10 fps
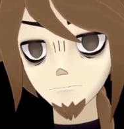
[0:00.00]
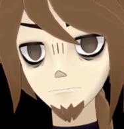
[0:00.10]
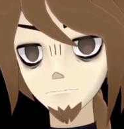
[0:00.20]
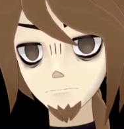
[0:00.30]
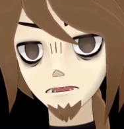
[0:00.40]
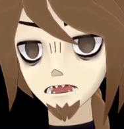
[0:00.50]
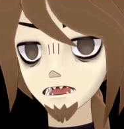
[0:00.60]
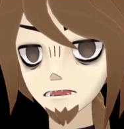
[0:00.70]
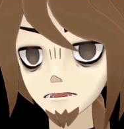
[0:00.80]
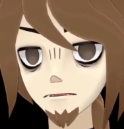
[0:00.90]
And that has just
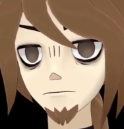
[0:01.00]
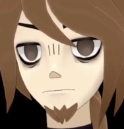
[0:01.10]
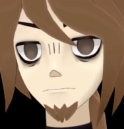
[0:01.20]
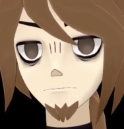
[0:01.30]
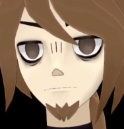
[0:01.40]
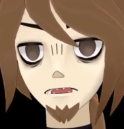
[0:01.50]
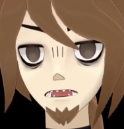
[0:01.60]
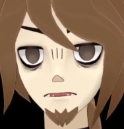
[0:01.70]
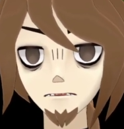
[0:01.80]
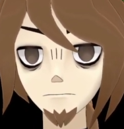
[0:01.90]
been way too
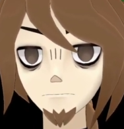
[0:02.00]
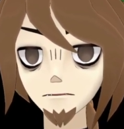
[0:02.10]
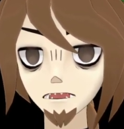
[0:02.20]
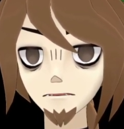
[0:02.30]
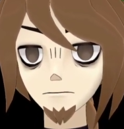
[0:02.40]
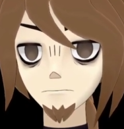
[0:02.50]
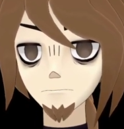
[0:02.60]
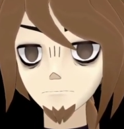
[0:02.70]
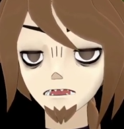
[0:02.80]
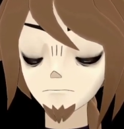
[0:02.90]
much.
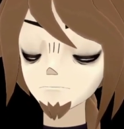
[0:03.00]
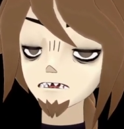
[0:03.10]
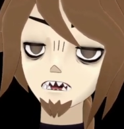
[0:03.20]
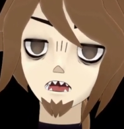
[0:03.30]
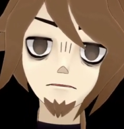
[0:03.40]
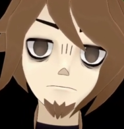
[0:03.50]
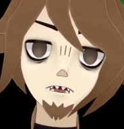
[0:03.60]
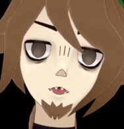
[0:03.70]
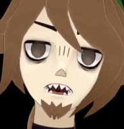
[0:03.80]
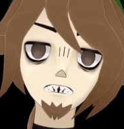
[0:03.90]
It's just been way too
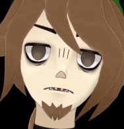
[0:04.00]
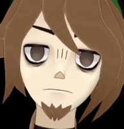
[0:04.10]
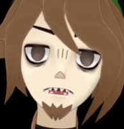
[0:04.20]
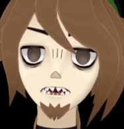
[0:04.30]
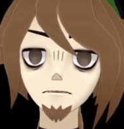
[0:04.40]
much. And the